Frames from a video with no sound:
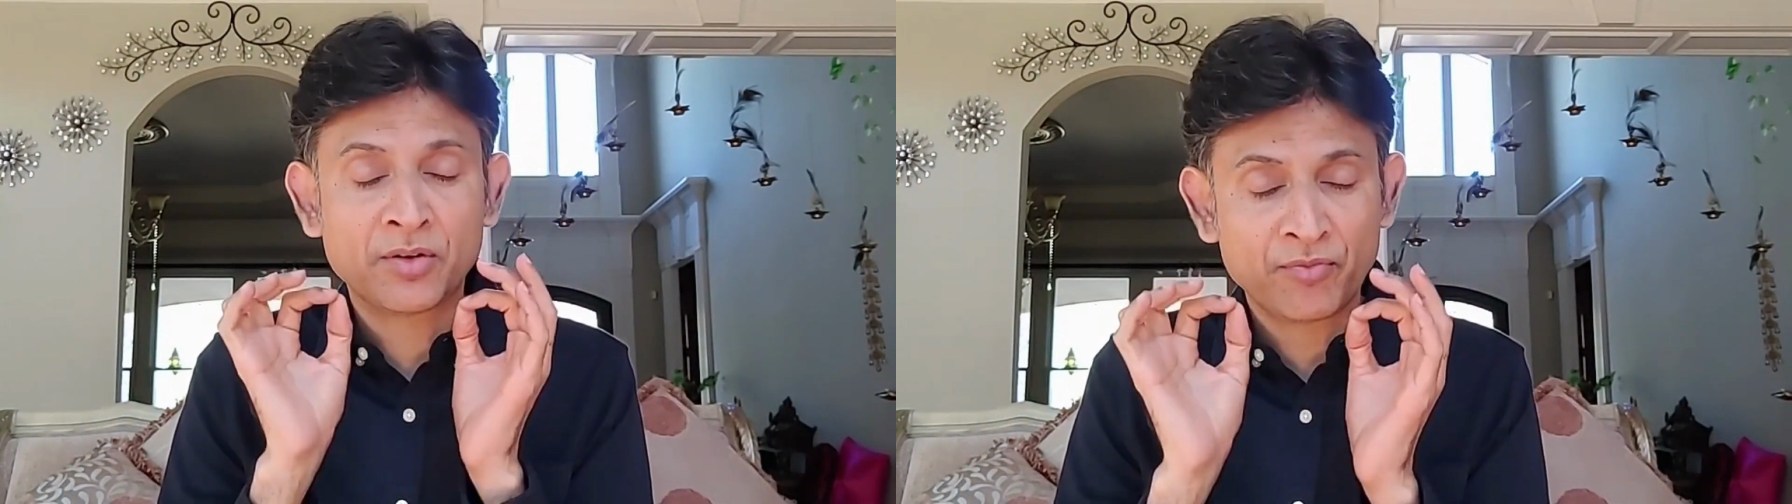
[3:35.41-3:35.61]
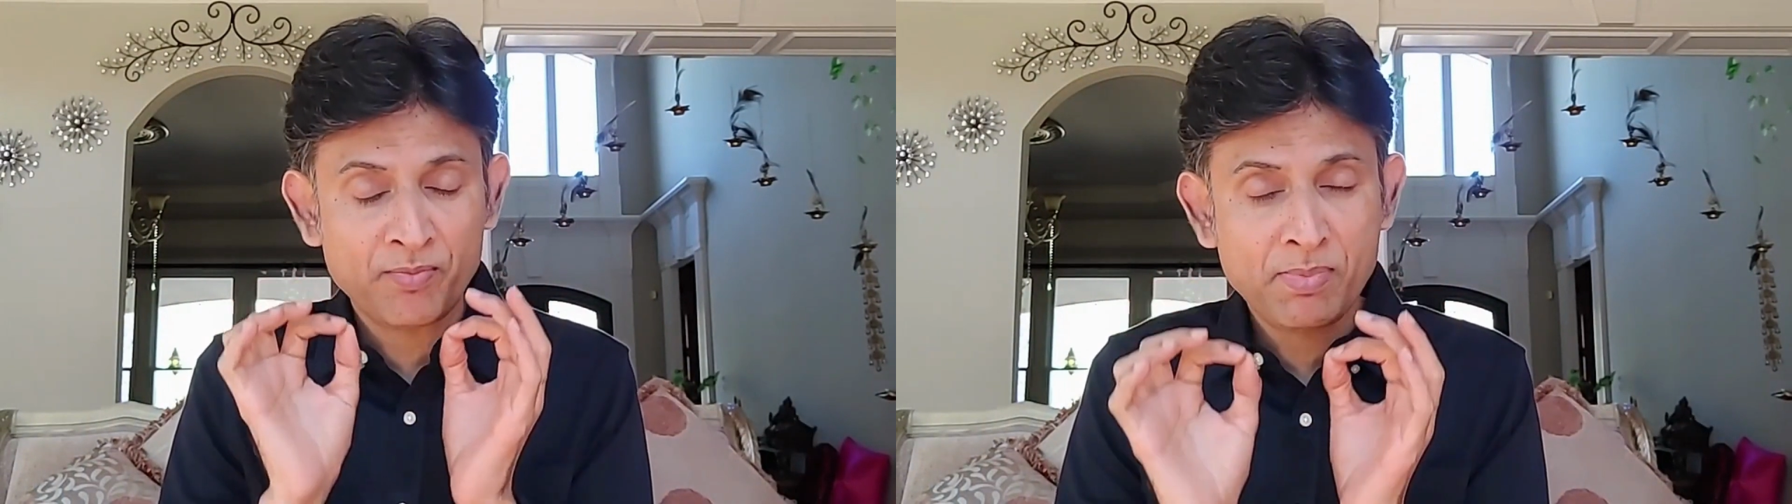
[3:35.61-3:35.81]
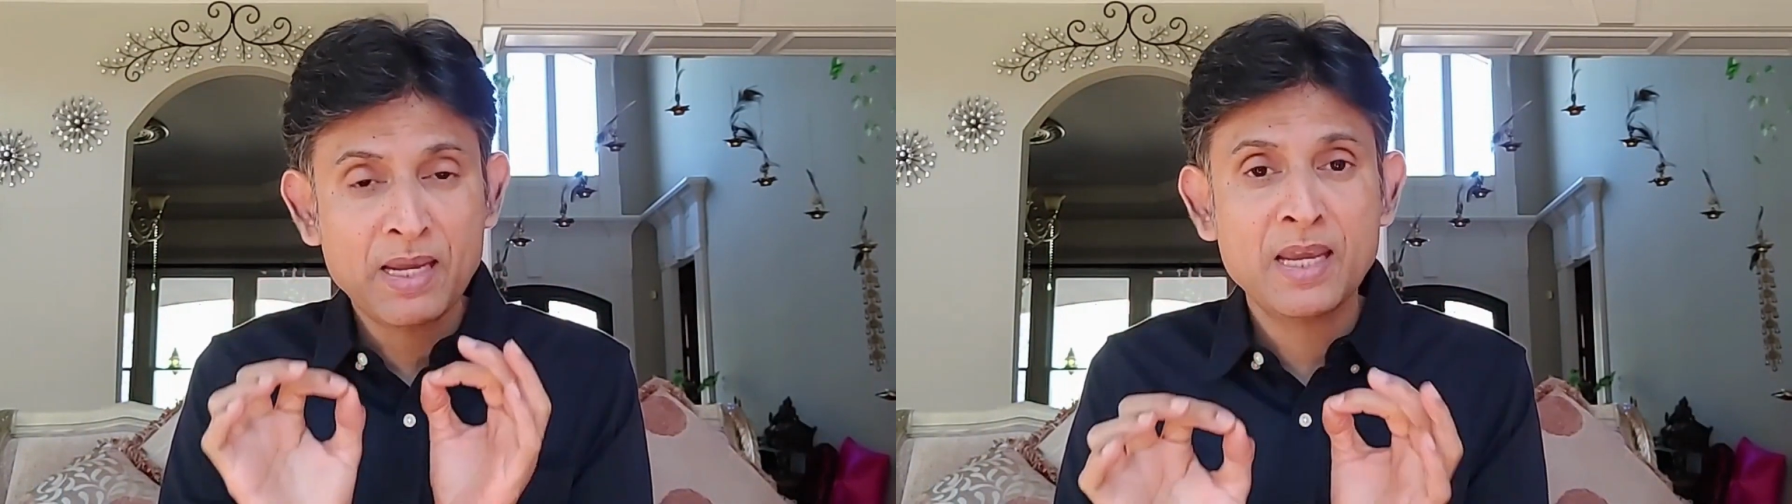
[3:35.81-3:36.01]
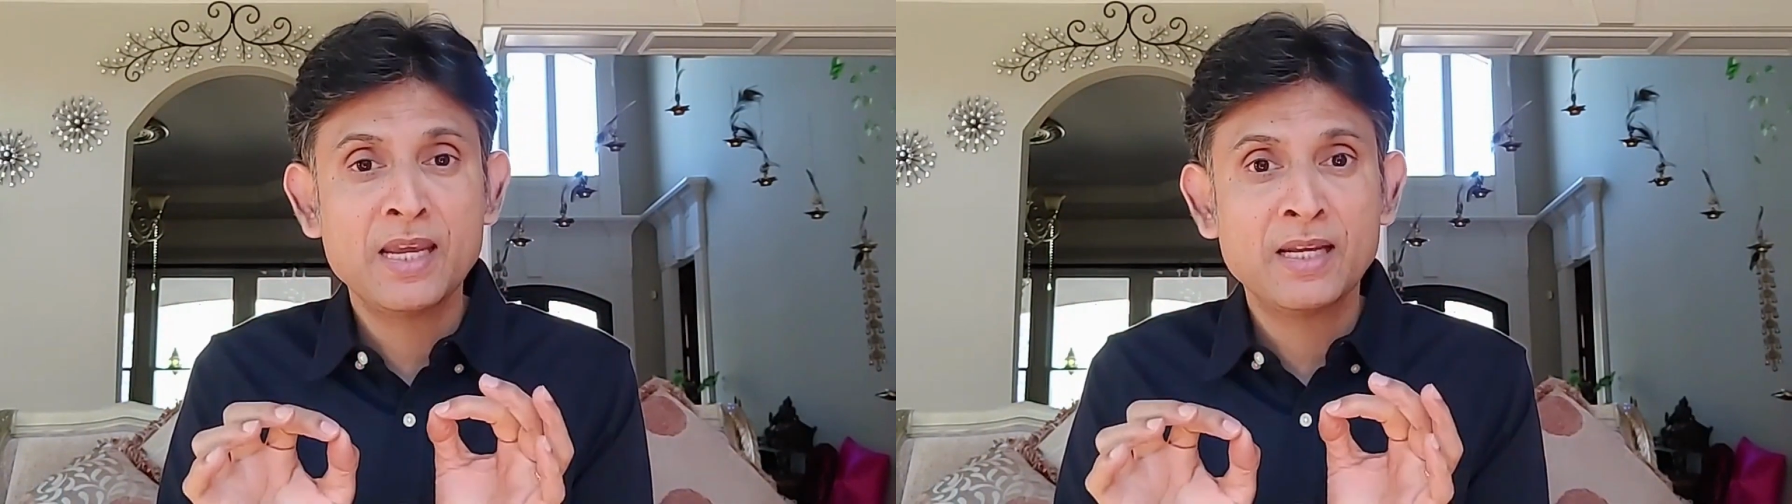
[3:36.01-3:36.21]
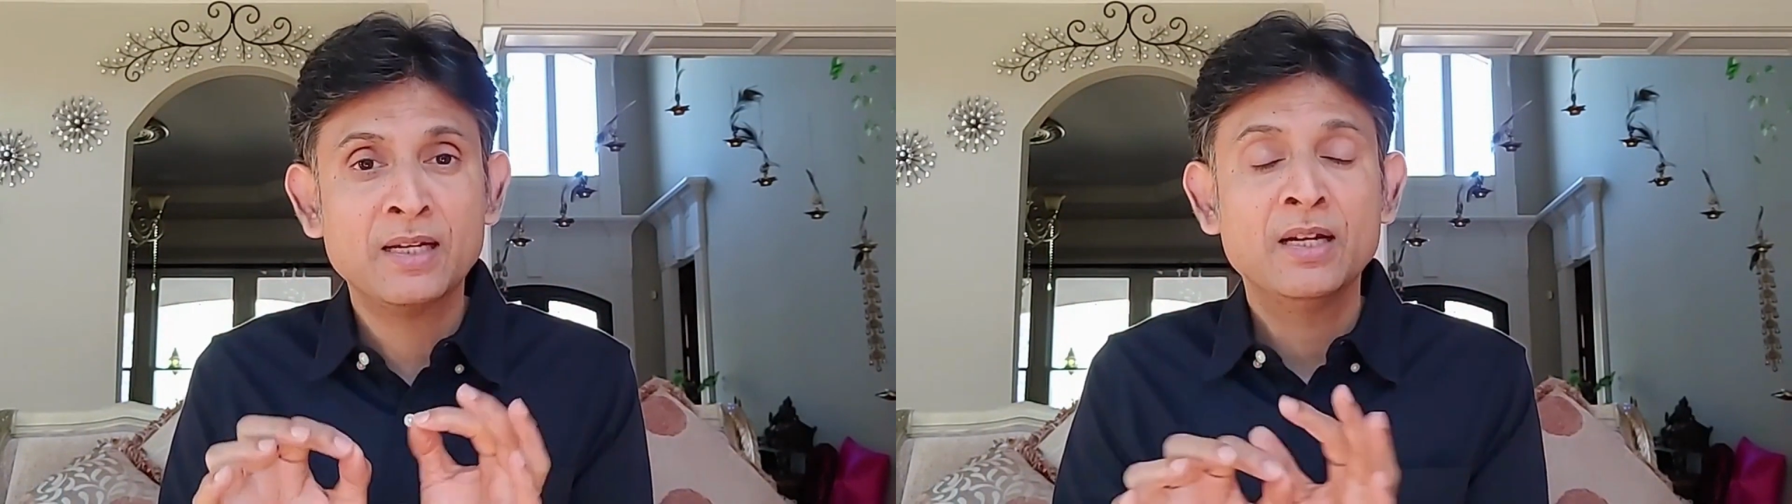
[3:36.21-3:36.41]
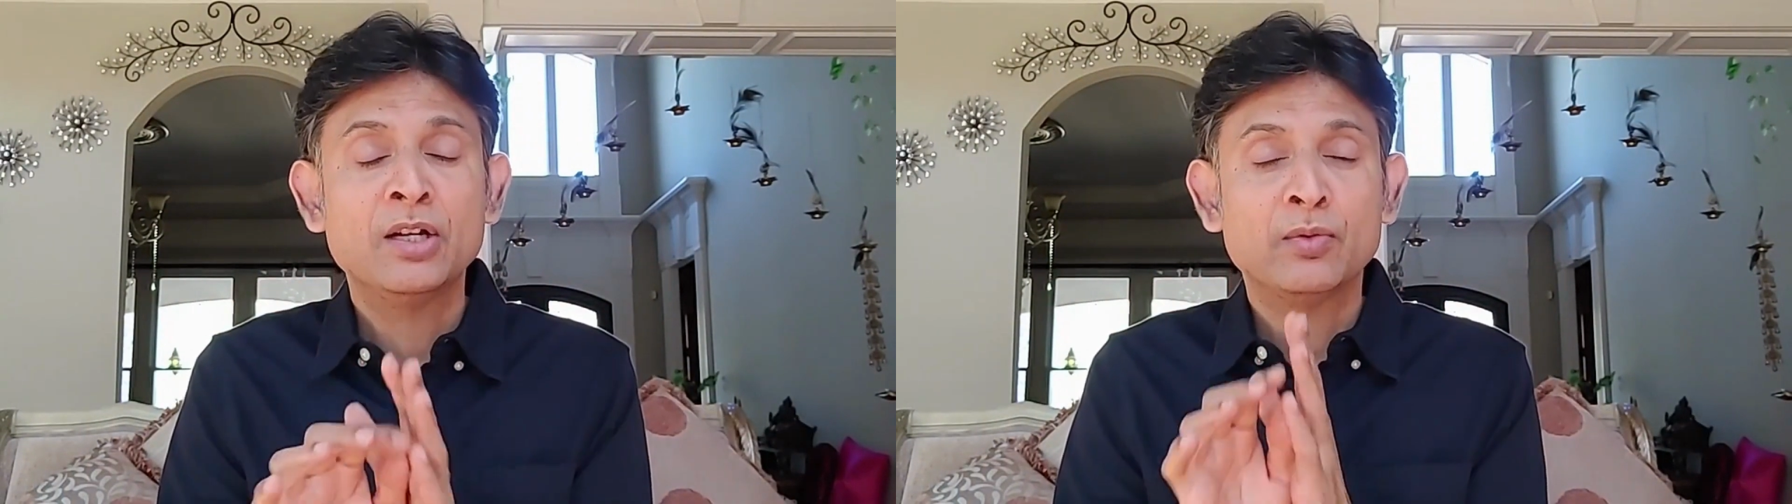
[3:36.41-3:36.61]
of being